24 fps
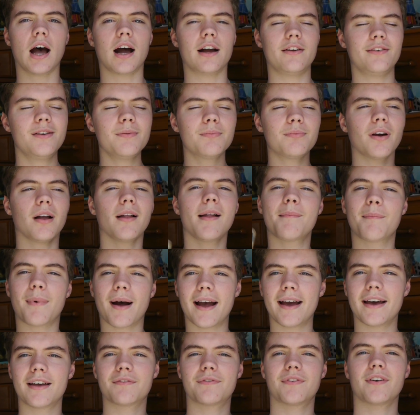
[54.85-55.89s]
You can probably
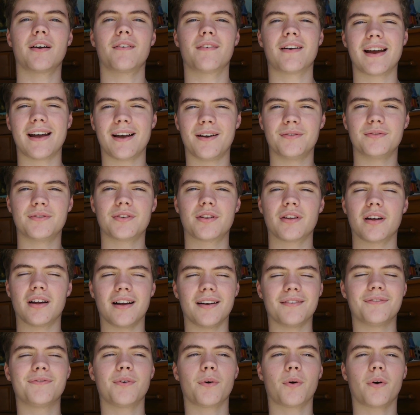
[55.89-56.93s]
buy it for around
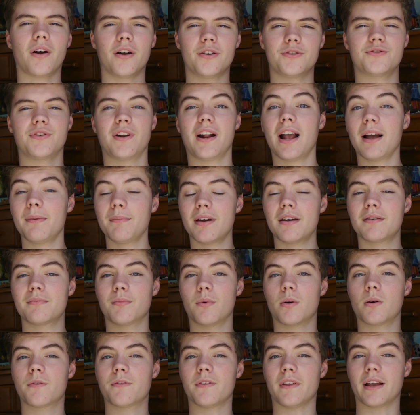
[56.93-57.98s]
$400. I got mine
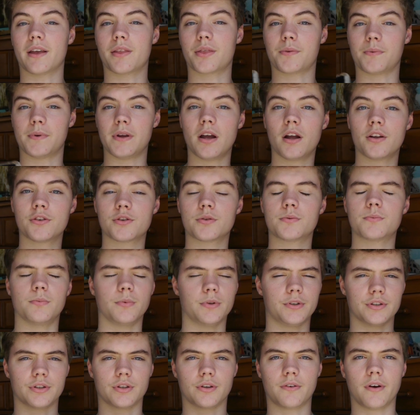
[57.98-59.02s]
more for like $300,
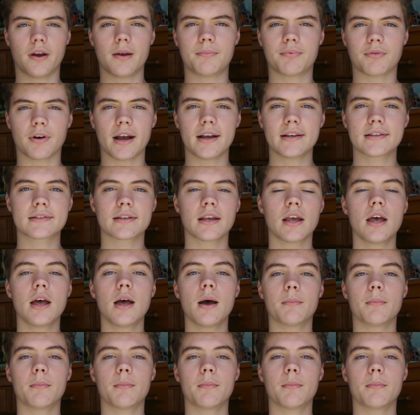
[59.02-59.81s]
which is a great price.